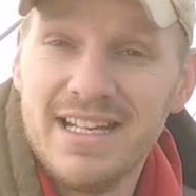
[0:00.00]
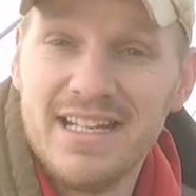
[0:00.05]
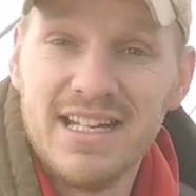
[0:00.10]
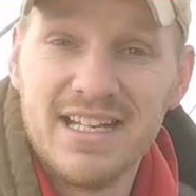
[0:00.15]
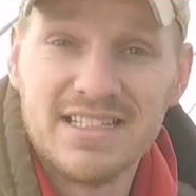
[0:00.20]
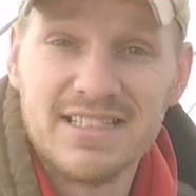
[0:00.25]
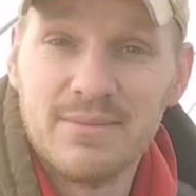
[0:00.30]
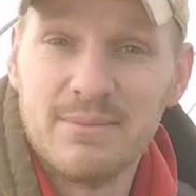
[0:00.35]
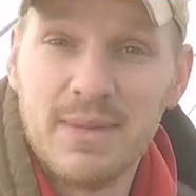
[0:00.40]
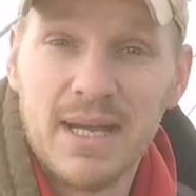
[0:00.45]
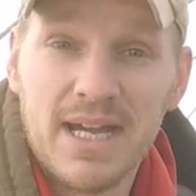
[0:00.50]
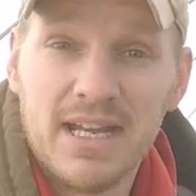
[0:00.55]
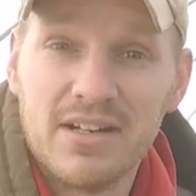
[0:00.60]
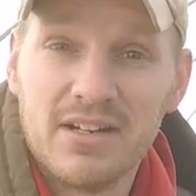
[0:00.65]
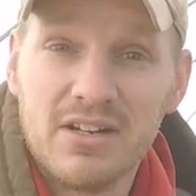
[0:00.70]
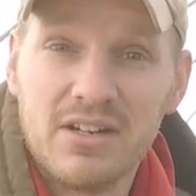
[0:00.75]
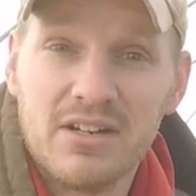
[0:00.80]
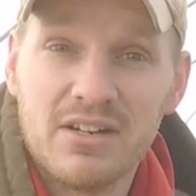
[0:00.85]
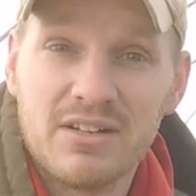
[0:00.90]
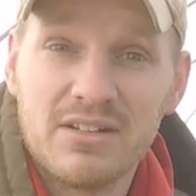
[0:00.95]
it doesn't
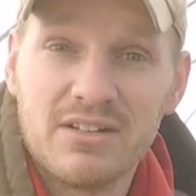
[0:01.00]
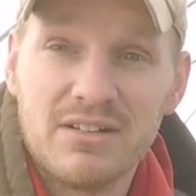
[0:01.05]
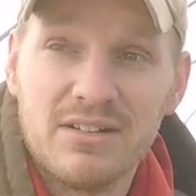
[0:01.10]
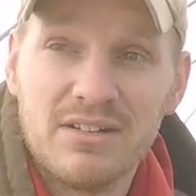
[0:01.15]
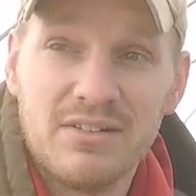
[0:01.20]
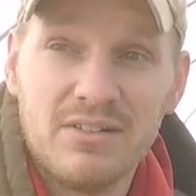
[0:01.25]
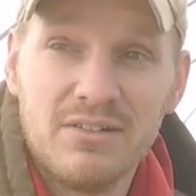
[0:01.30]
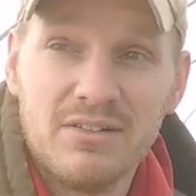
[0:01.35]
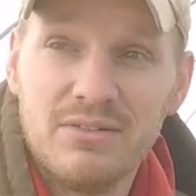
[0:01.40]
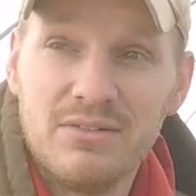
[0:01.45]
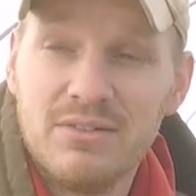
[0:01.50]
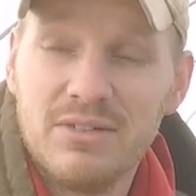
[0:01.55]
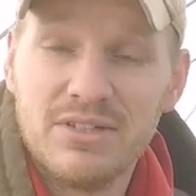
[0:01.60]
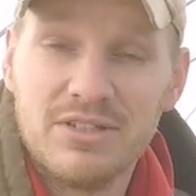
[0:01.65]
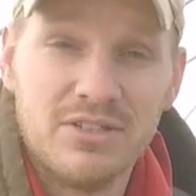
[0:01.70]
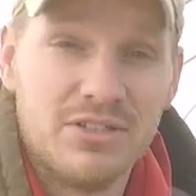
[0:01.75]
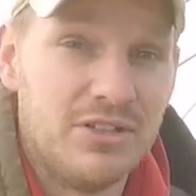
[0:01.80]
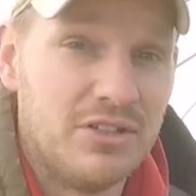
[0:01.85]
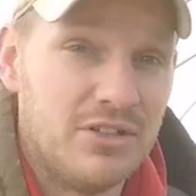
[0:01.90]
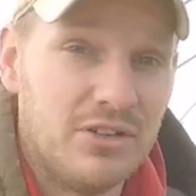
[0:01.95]
matter
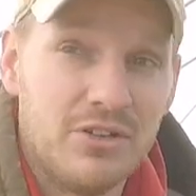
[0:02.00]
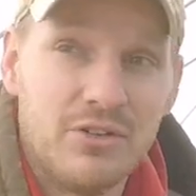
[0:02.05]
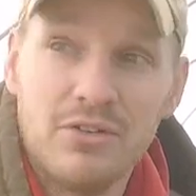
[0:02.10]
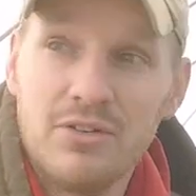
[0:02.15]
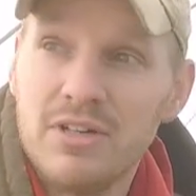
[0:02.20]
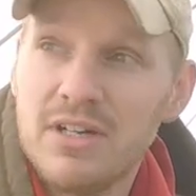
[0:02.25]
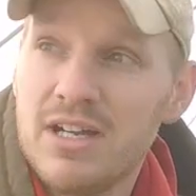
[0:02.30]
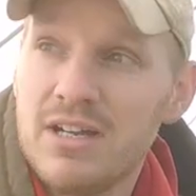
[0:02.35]
what you do.